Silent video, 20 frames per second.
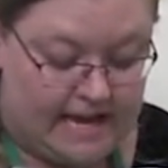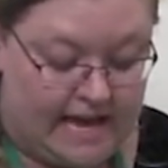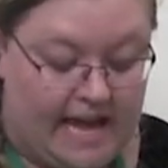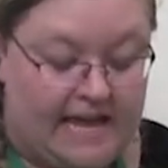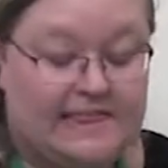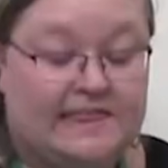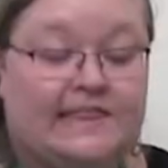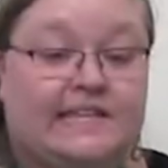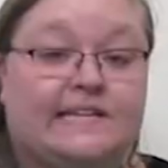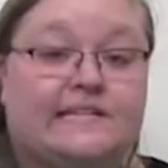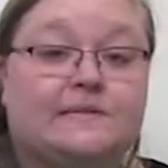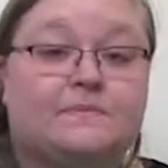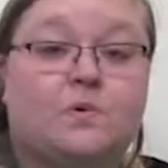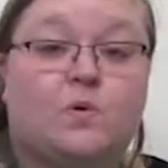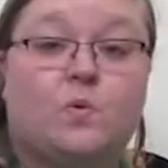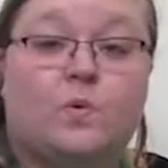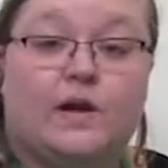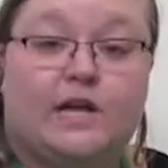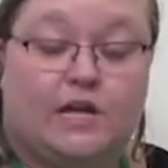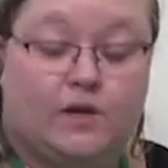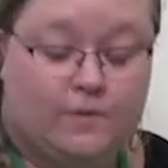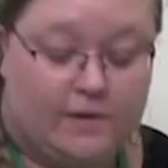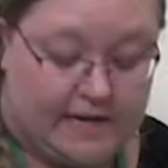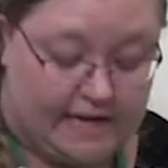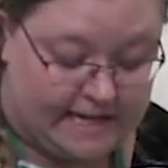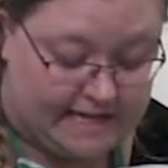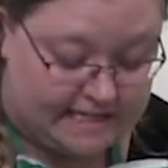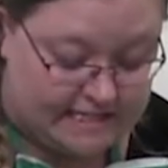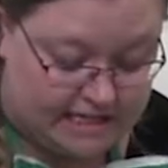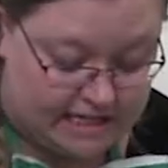At this point, you want
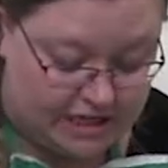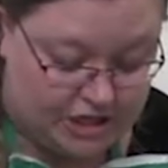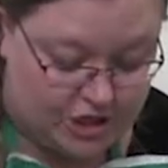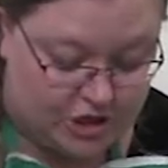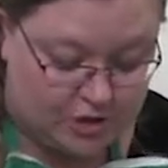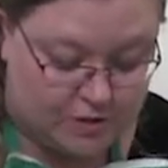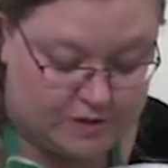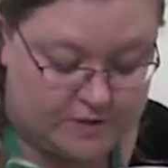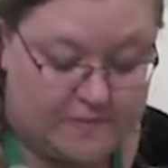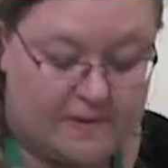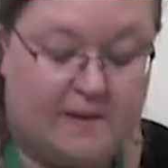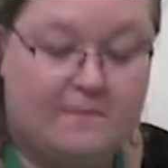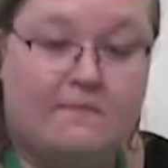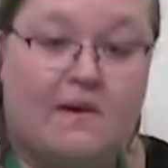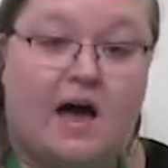to continue to be